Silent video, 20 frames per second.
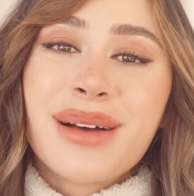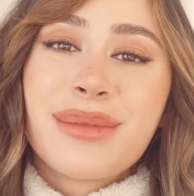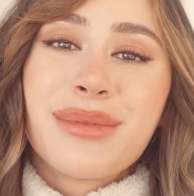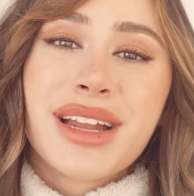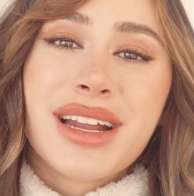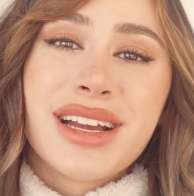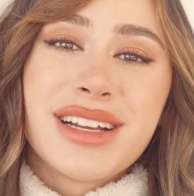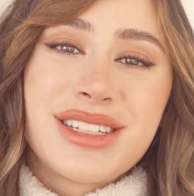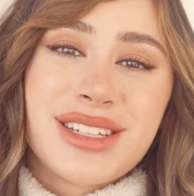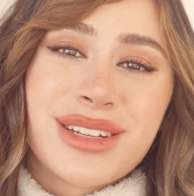
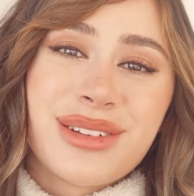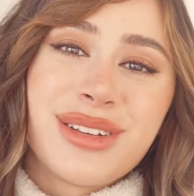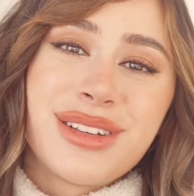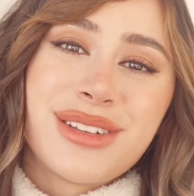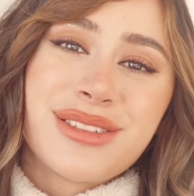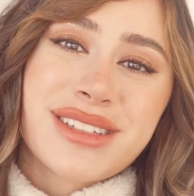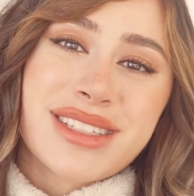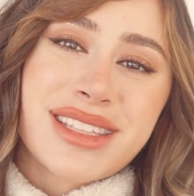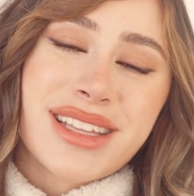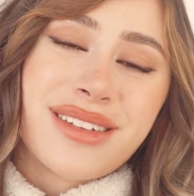but I do
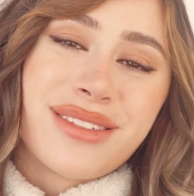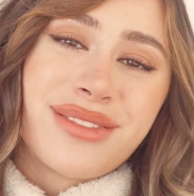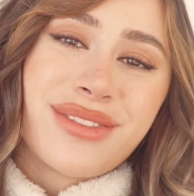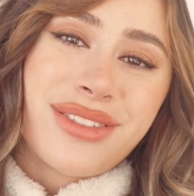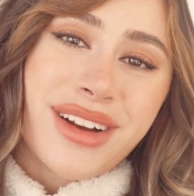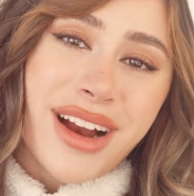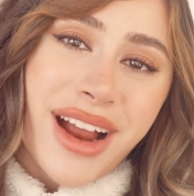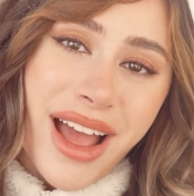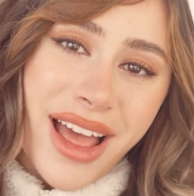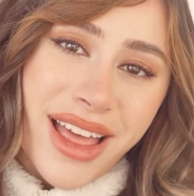use them
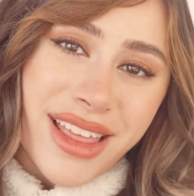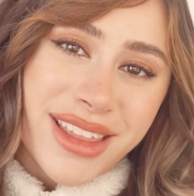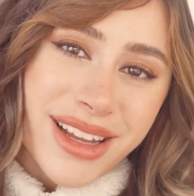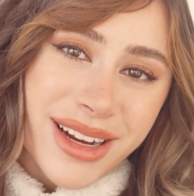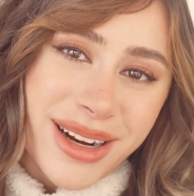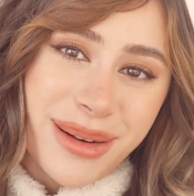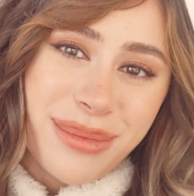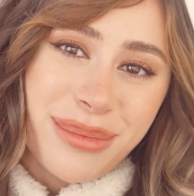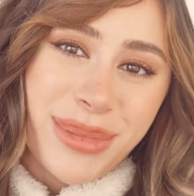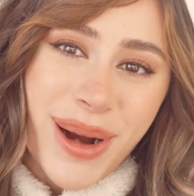for
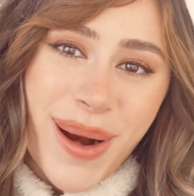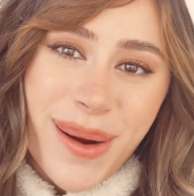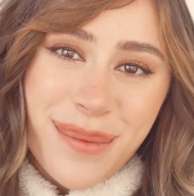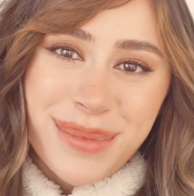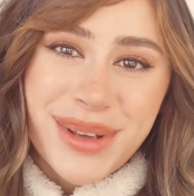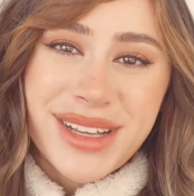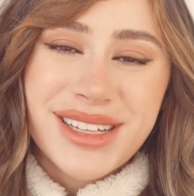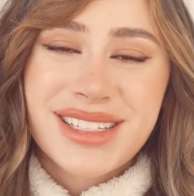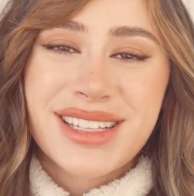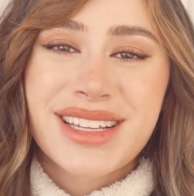other
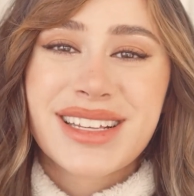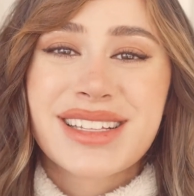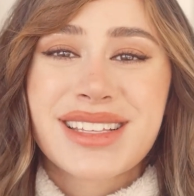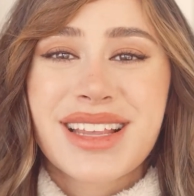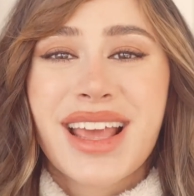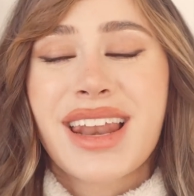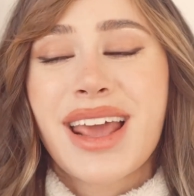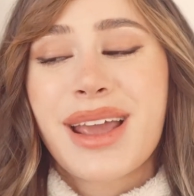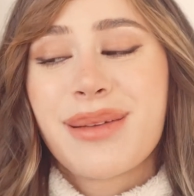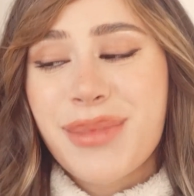purposes,
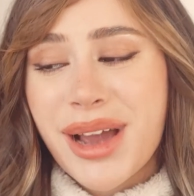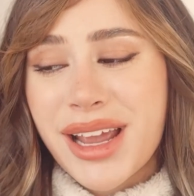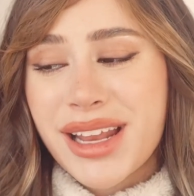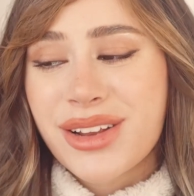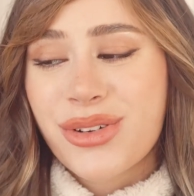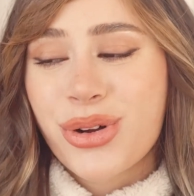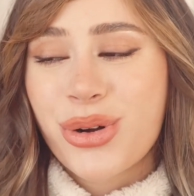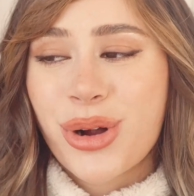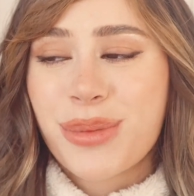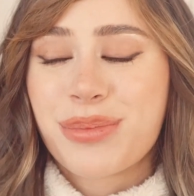and I might
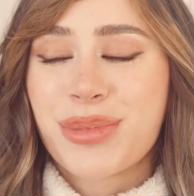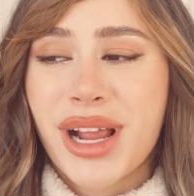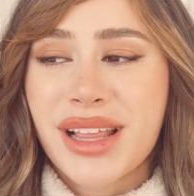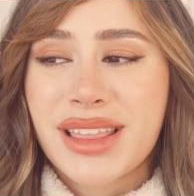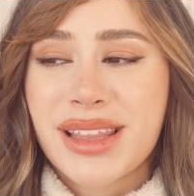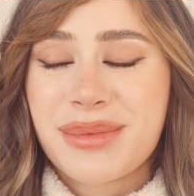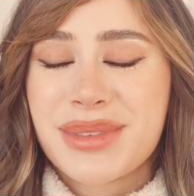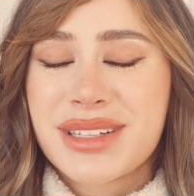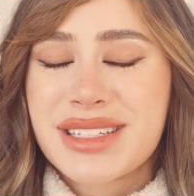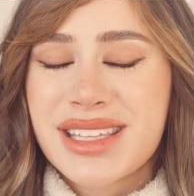
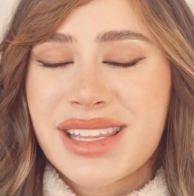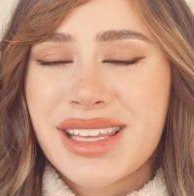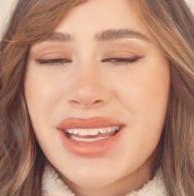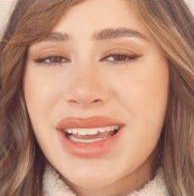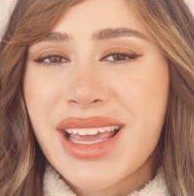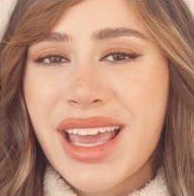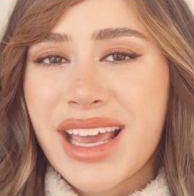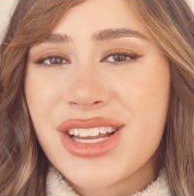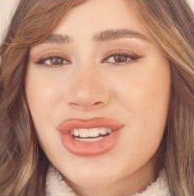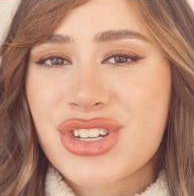incorporate them into the
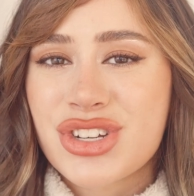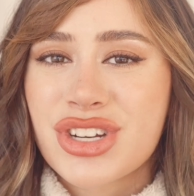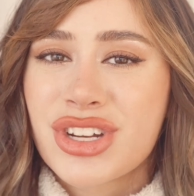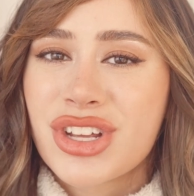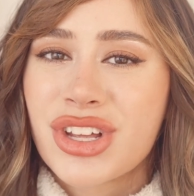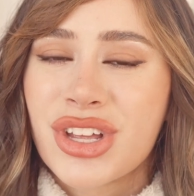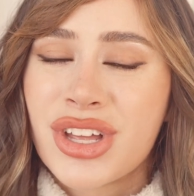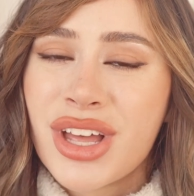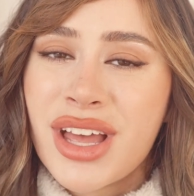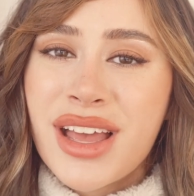
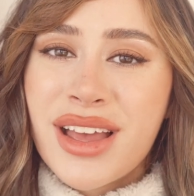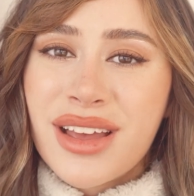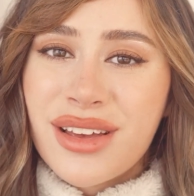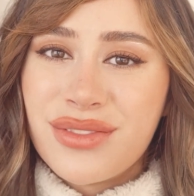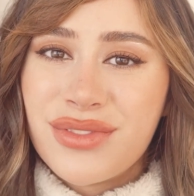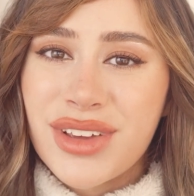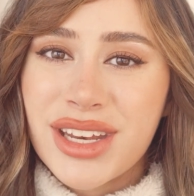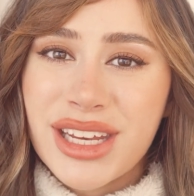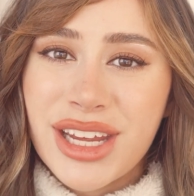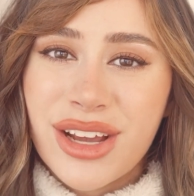occasional
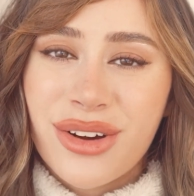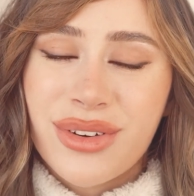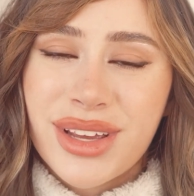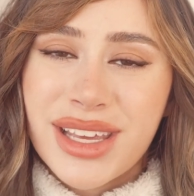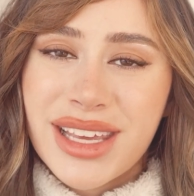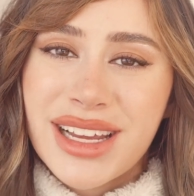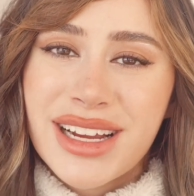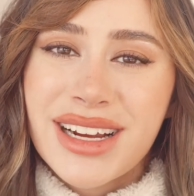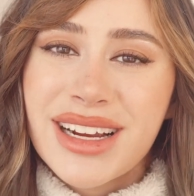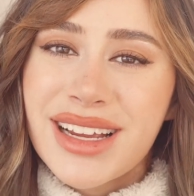video
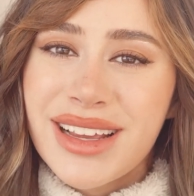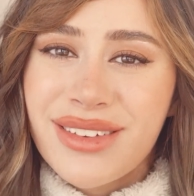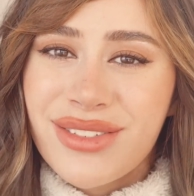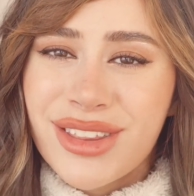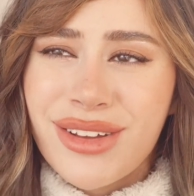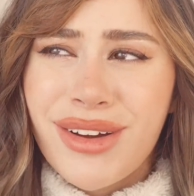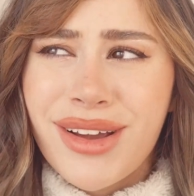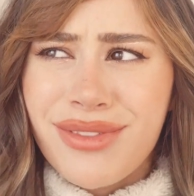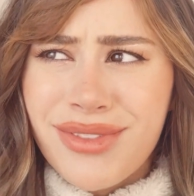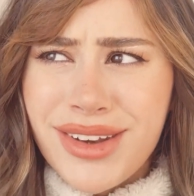here,
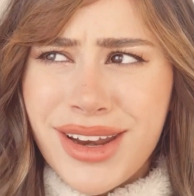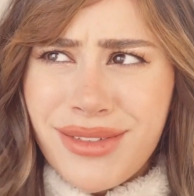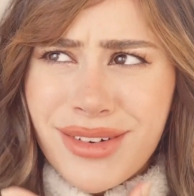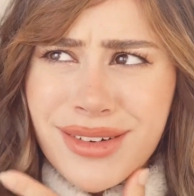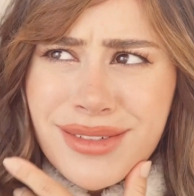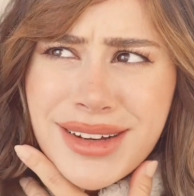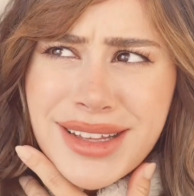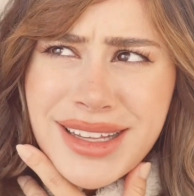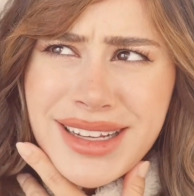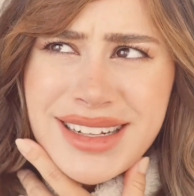even though I've never
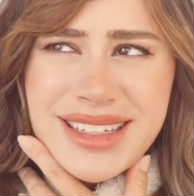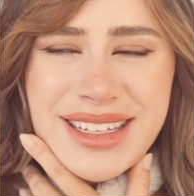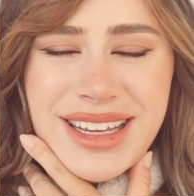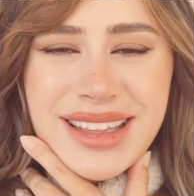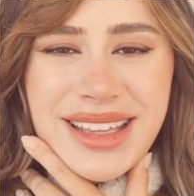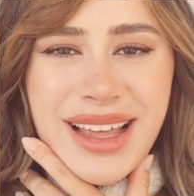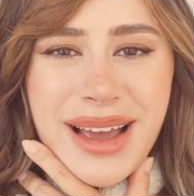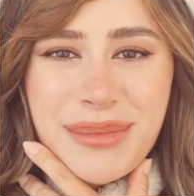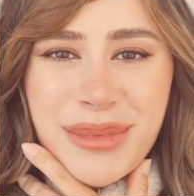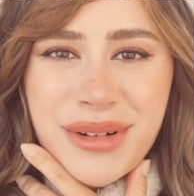really
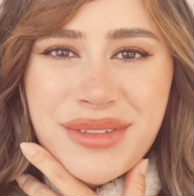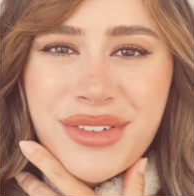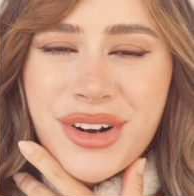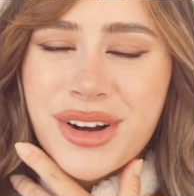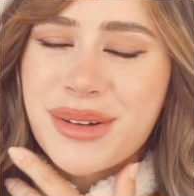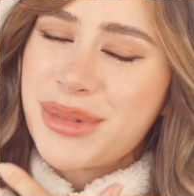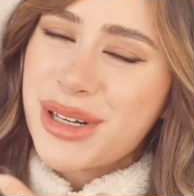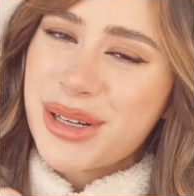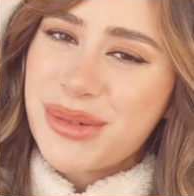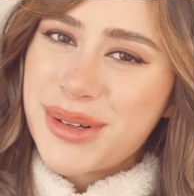done that
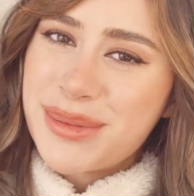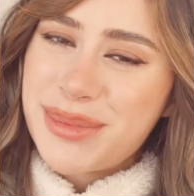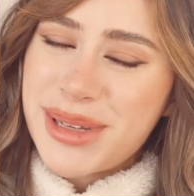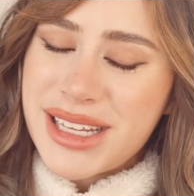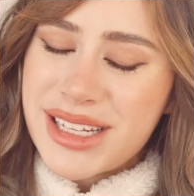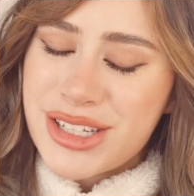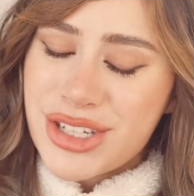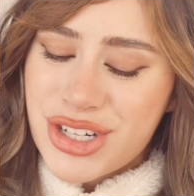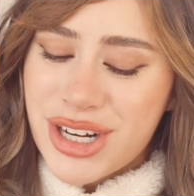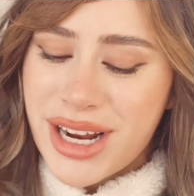before, but it would be
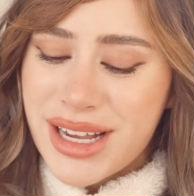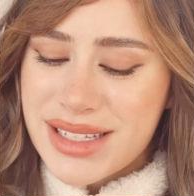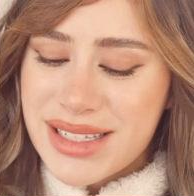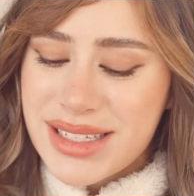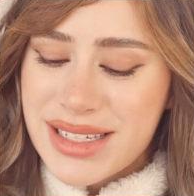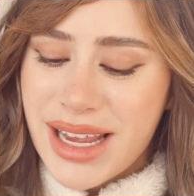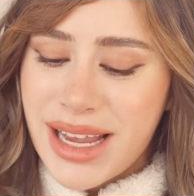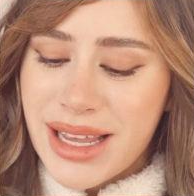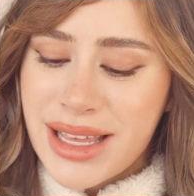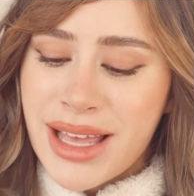
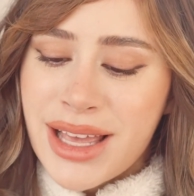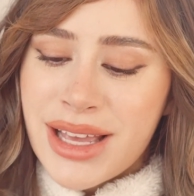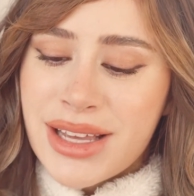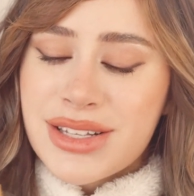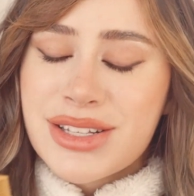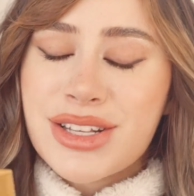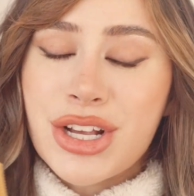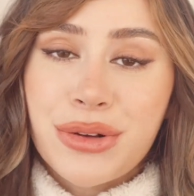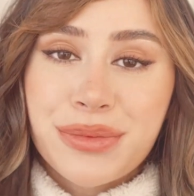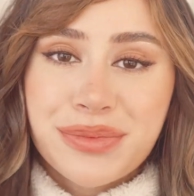interesting.
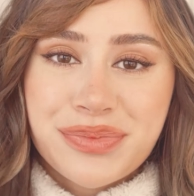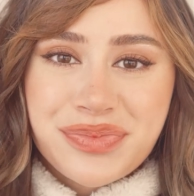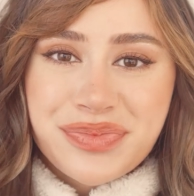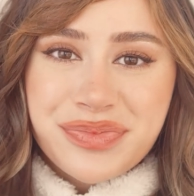So